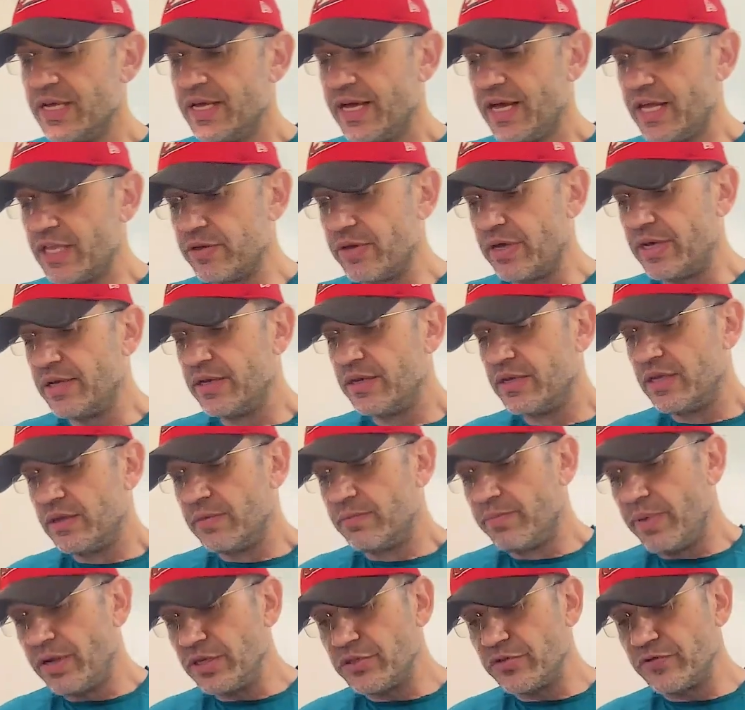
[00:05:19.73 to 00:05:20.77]
Anyway,
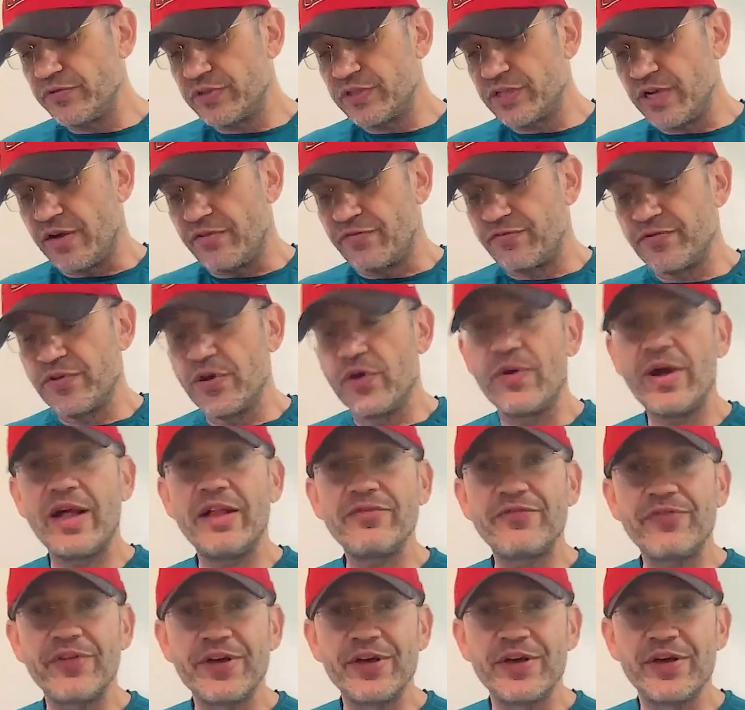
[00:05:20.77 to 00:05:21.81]
bunch of stuff. No
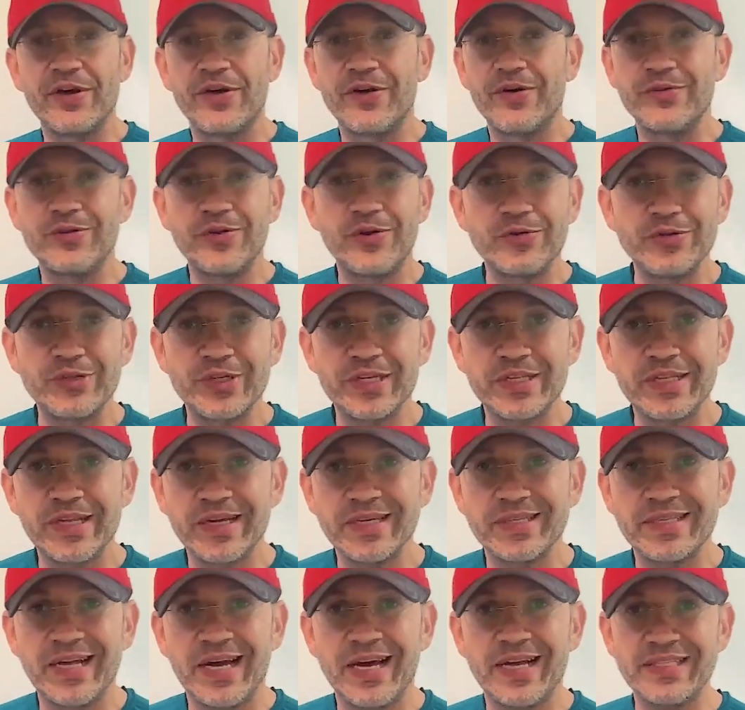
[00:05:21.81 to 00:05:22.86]
alpha yo, no shit
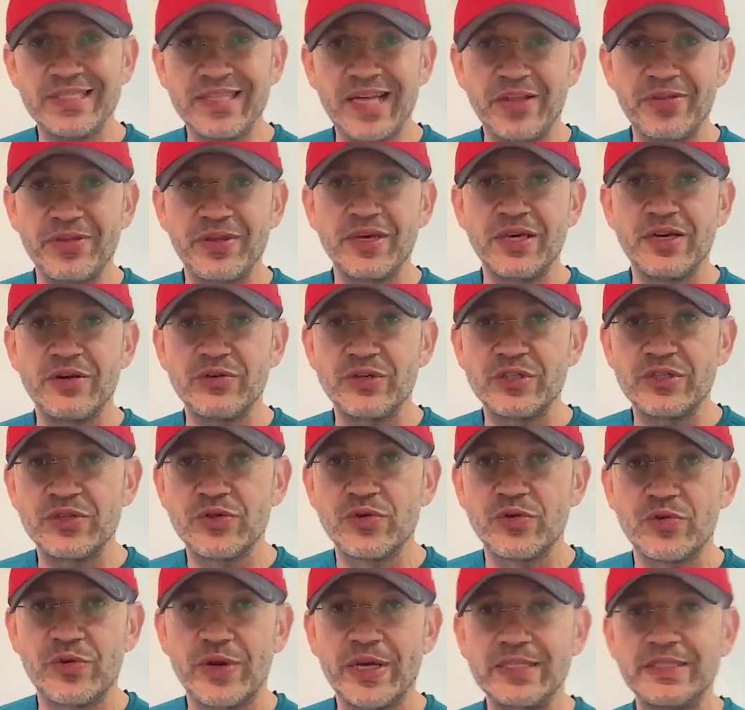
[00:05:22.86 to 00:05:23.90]
like that. Nothing here is
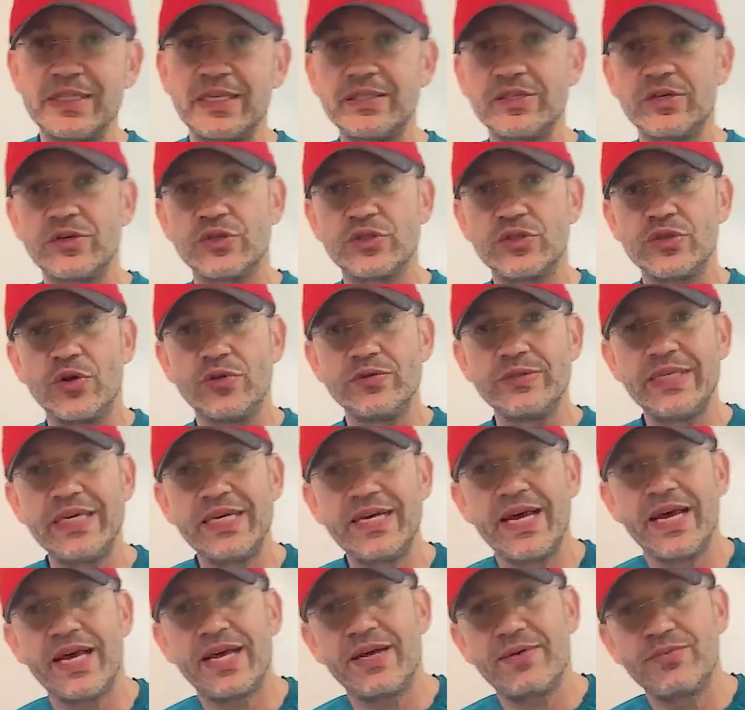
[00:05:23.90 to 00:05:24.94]
too crazy. There's no
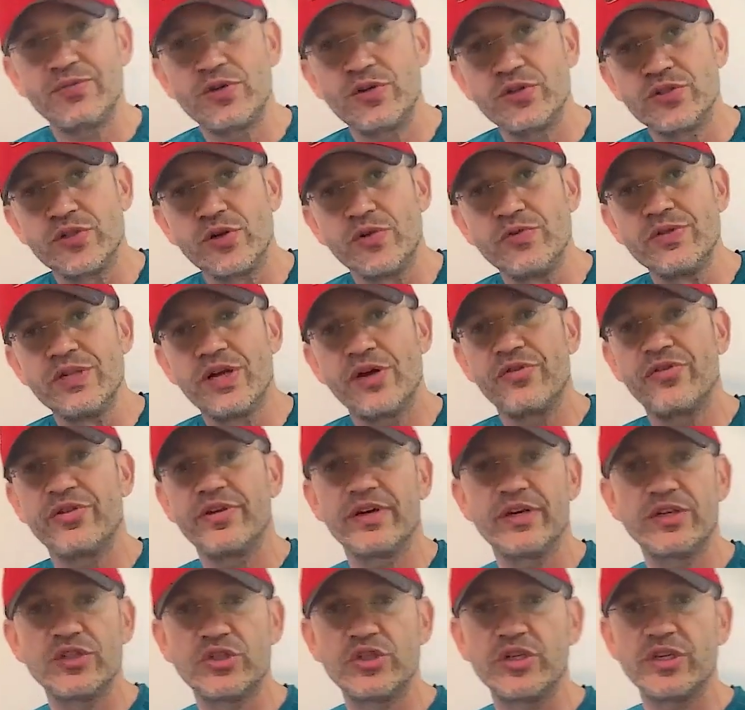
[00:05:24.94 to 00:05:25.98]
DM, there's no
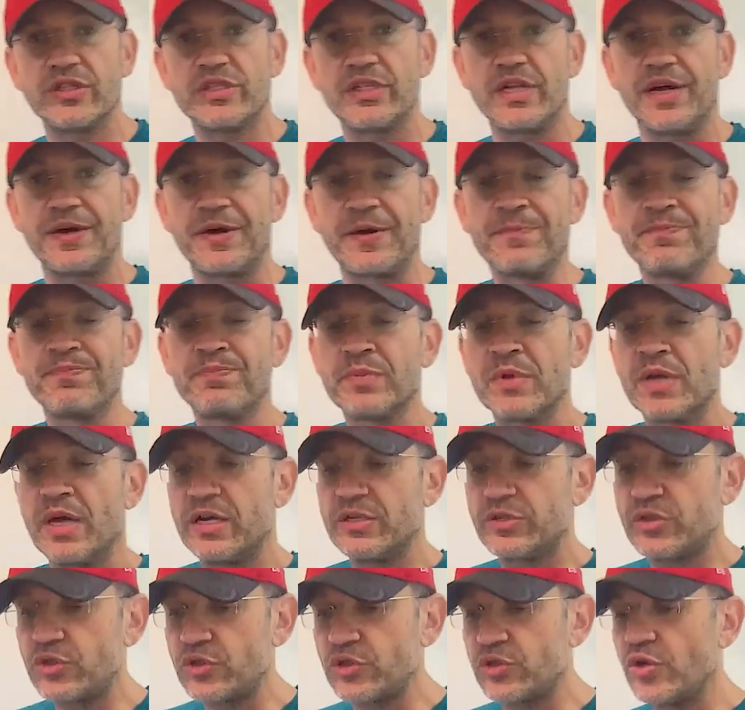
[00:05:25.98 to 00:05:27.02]
nothing. It's just a
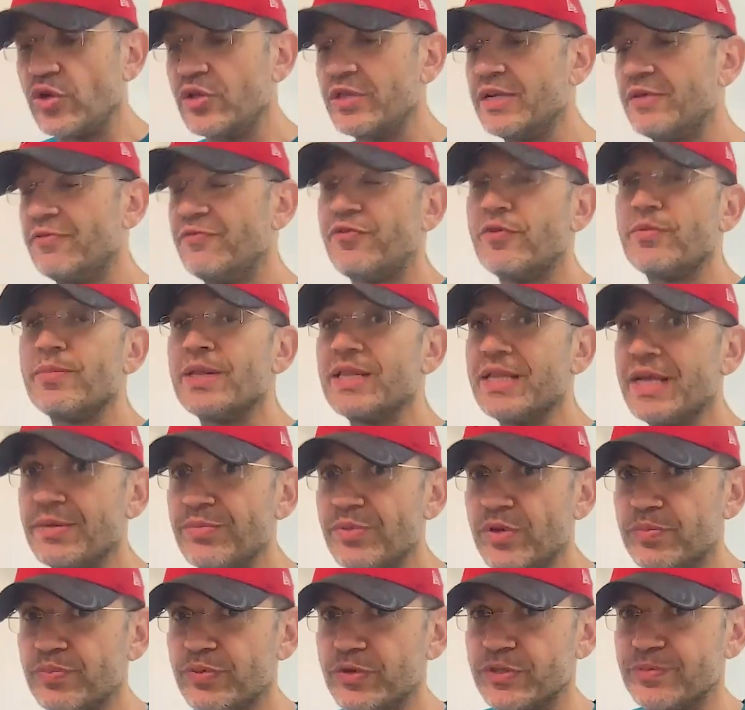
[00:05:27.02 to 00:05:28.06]
solid, from a
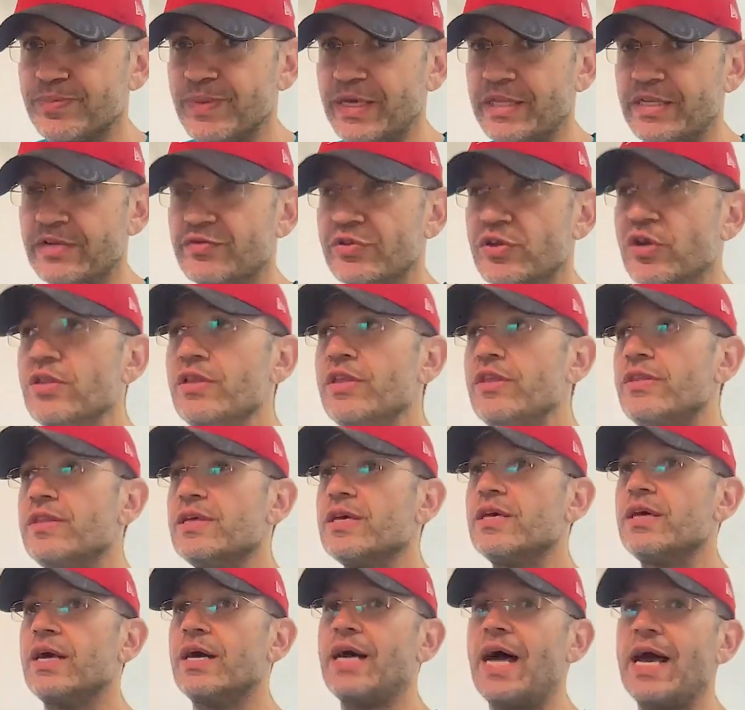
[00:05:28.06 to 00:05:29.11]
label perspective. The only
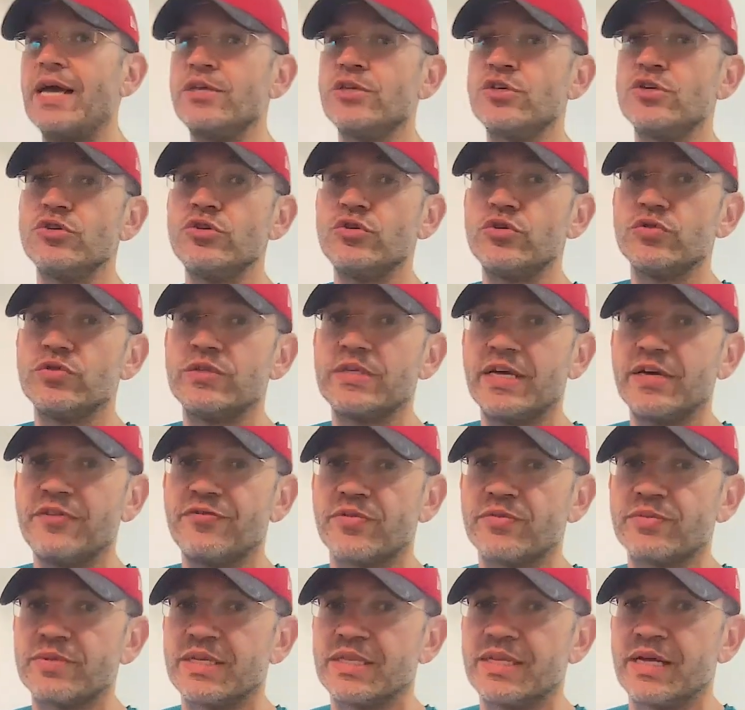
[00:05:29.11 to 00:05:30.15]
thing you should take
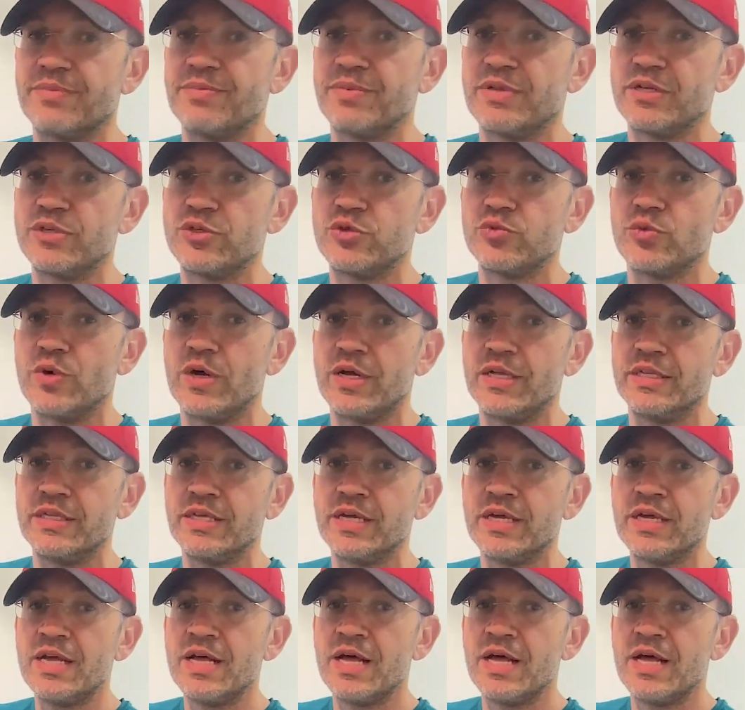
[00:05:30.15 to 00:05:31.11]
from the label is one,